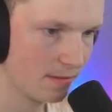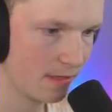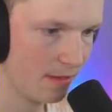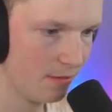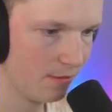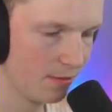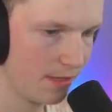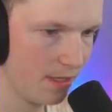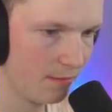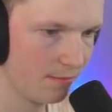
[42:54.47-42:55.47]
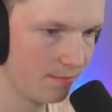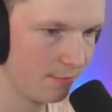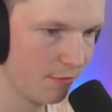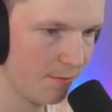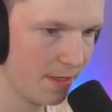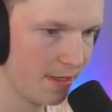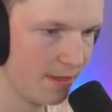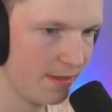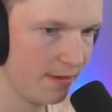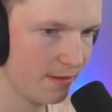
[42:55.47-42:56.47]
Get the nose down. We're a bit
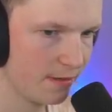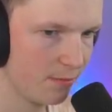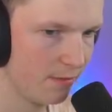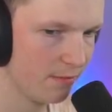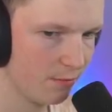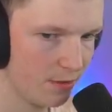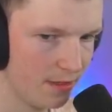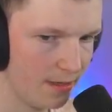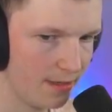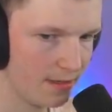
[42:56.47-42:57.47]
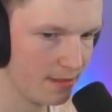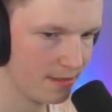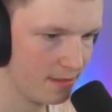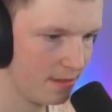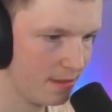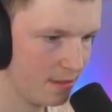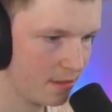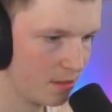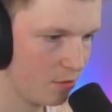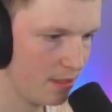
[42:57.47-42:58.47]
high is where I'd want to like it.
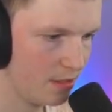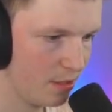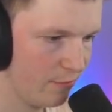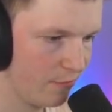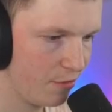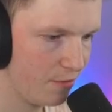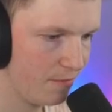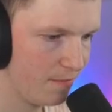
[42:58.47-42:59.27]
Quite tough though.